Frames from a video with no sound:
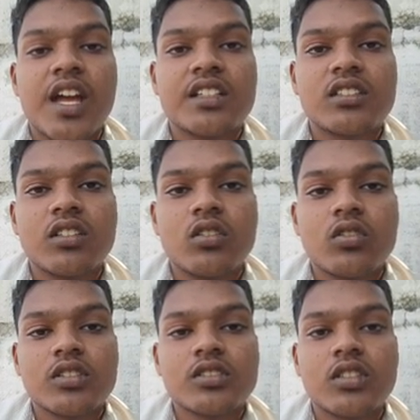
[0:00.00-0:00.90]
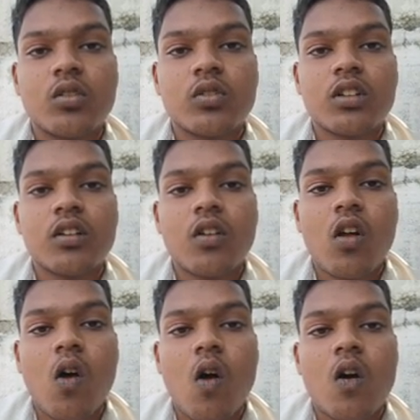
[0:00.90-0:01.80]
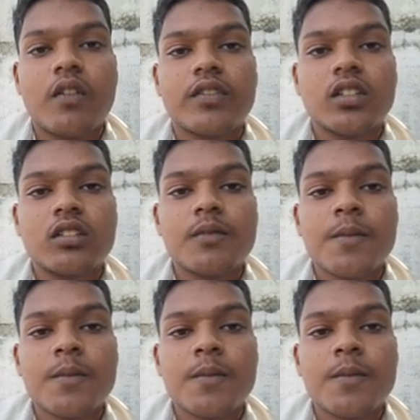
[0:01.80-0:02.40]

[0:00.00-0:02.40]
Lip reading: Asynchronous counters offer